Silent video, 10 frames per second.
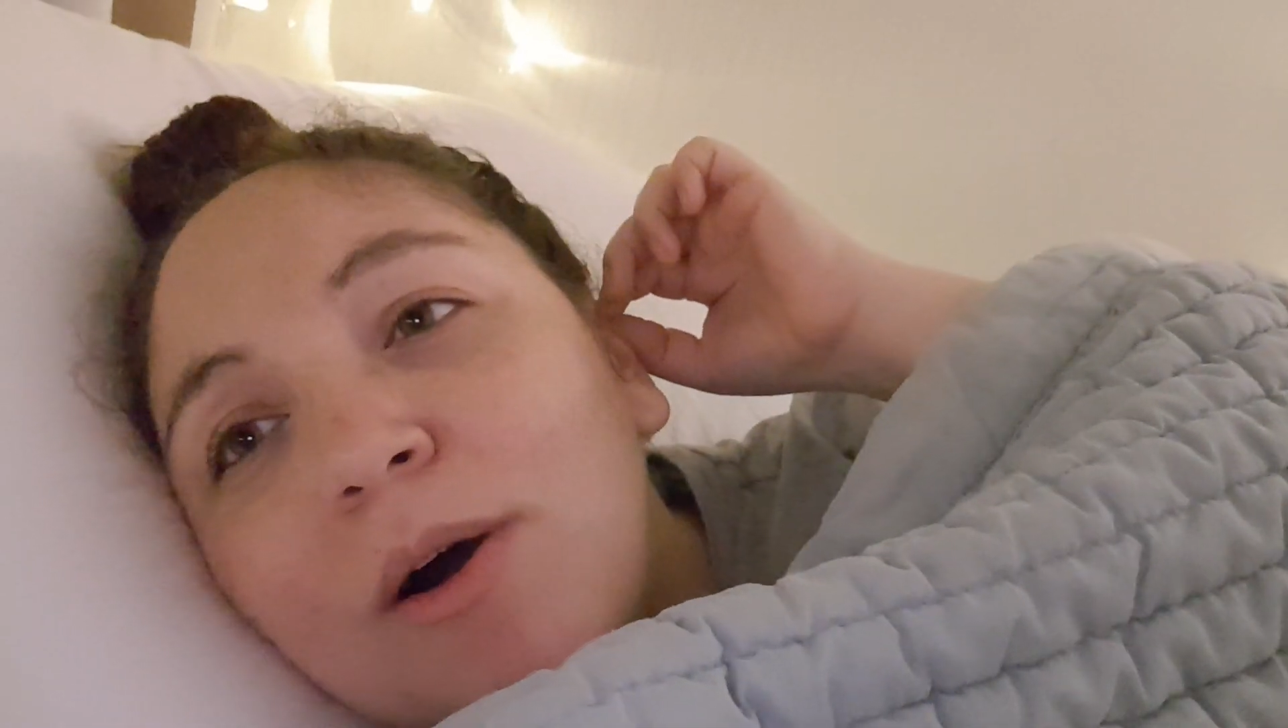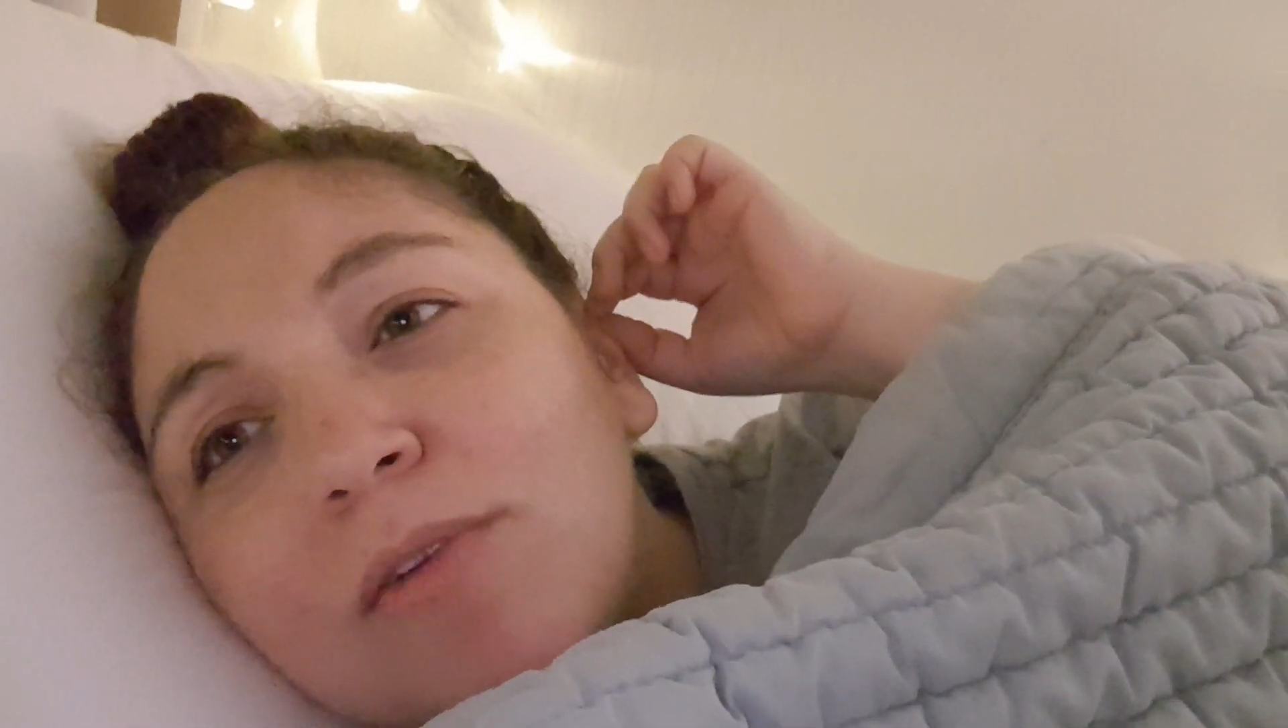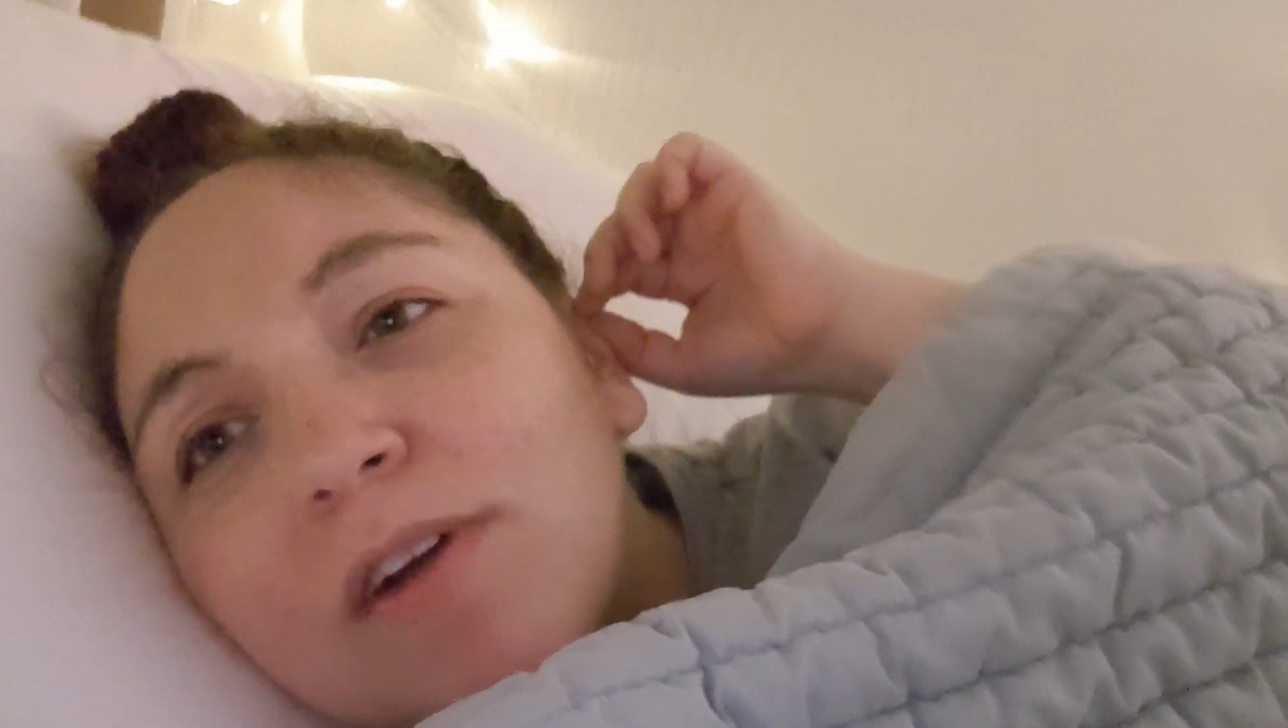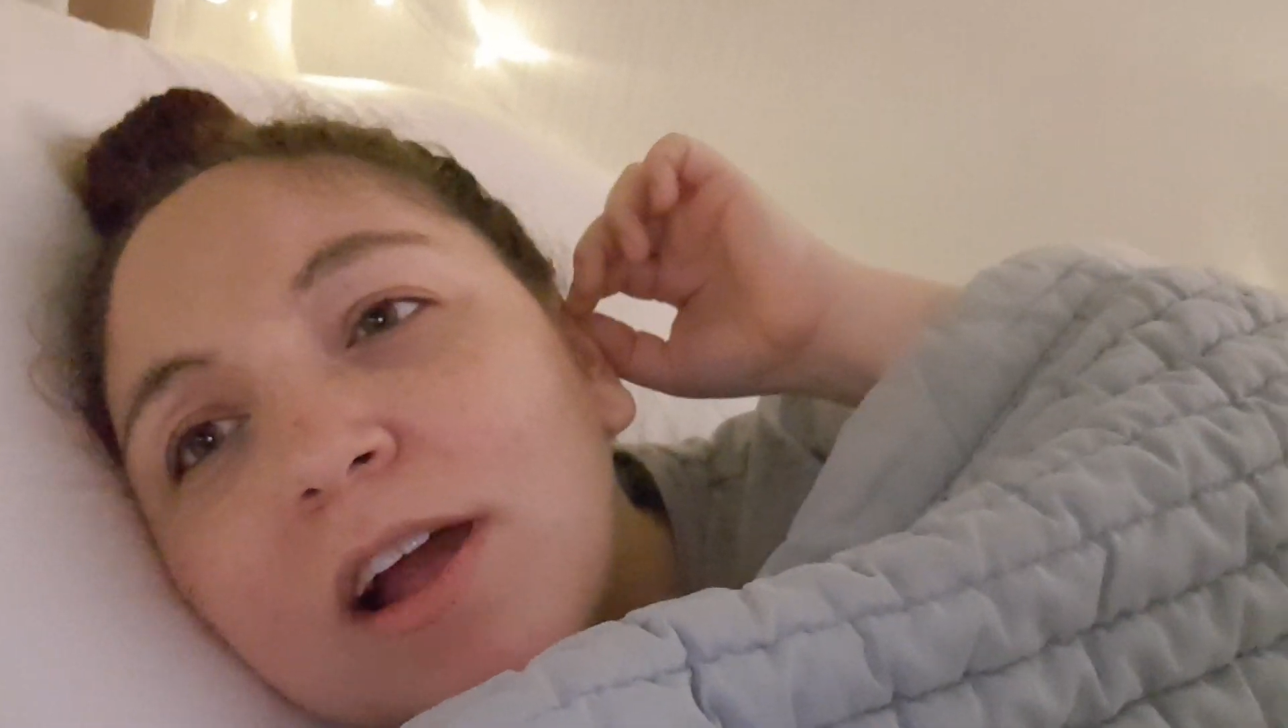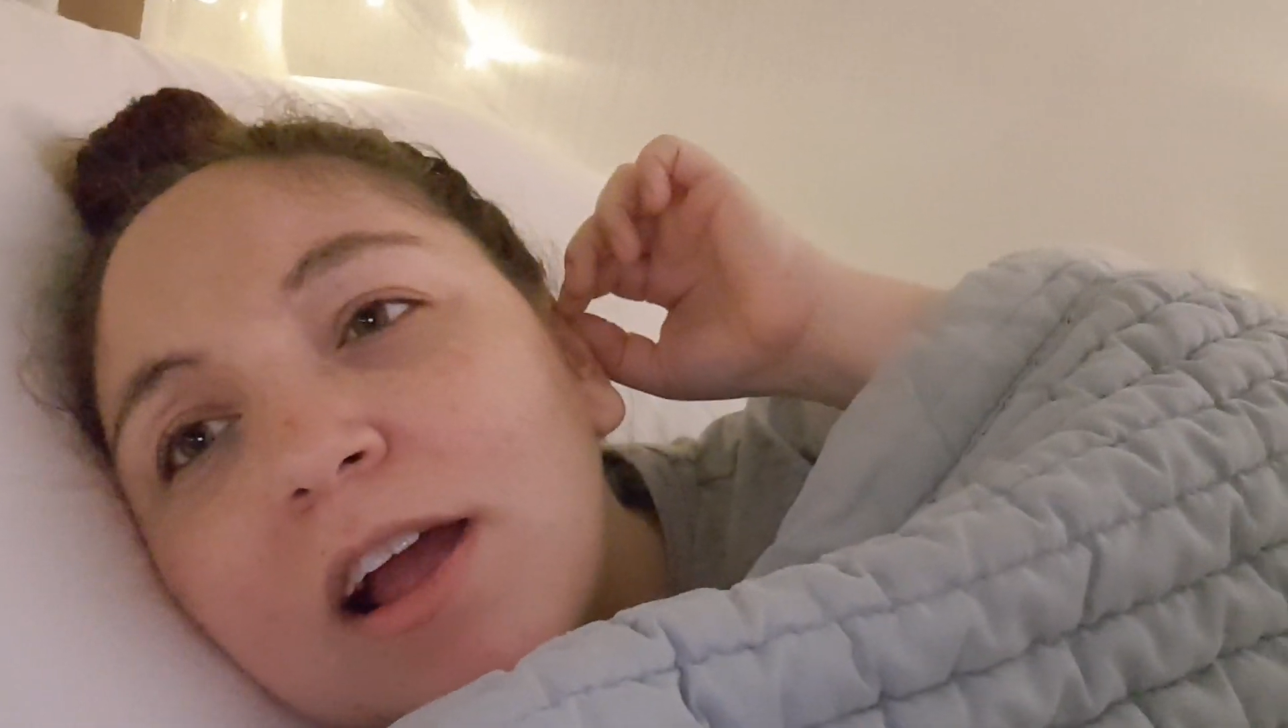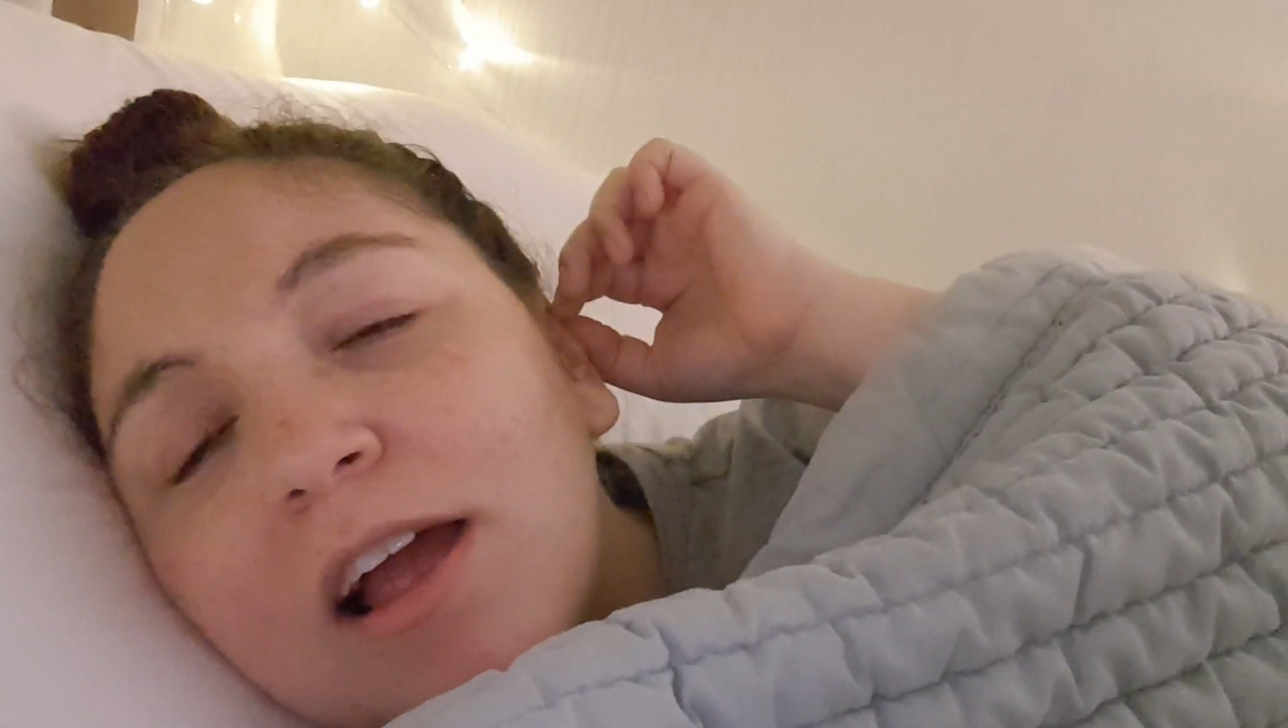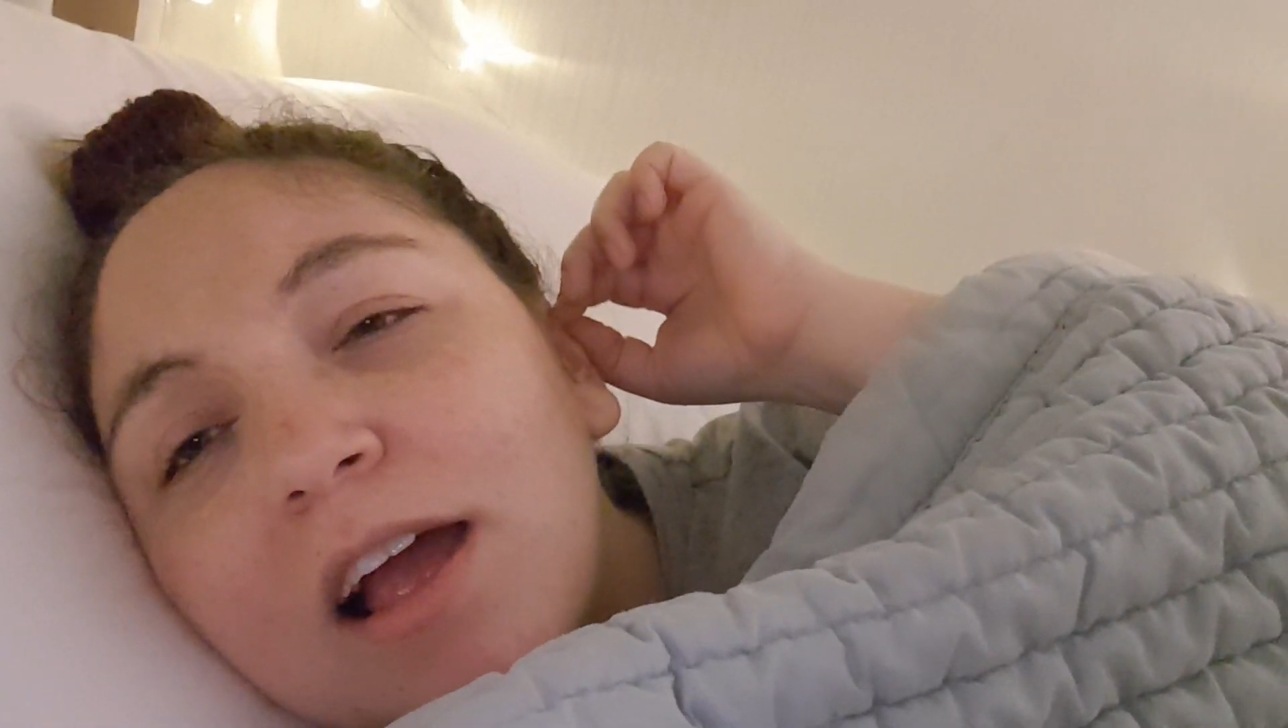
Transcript: over.